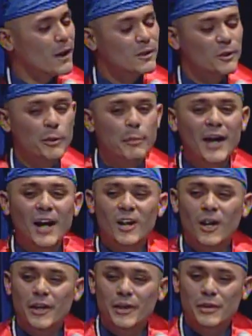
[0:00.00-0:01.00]
Look back
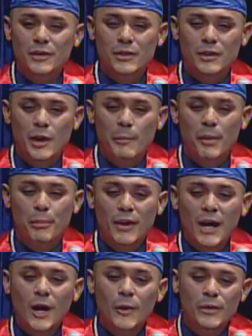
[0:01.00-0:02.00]
on it and be
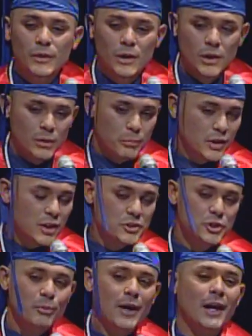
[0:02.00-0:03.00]
proud, because
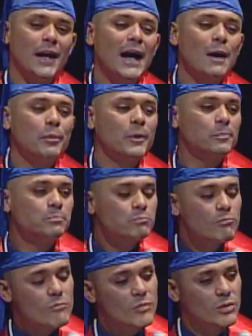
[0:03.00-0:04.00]
you made it happen.
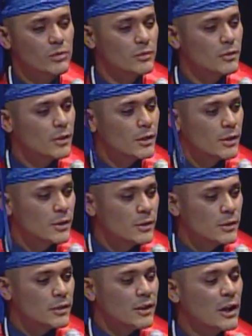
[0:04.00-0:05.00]

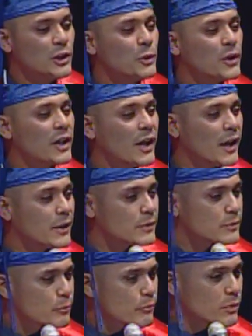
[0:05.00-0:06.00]
Now do it again.
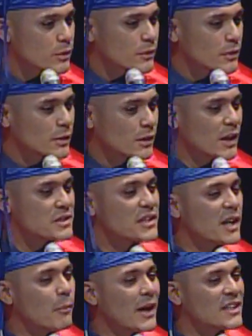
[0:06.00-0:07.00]
Let's
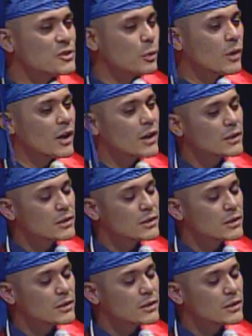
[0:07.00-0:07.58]
get back to work.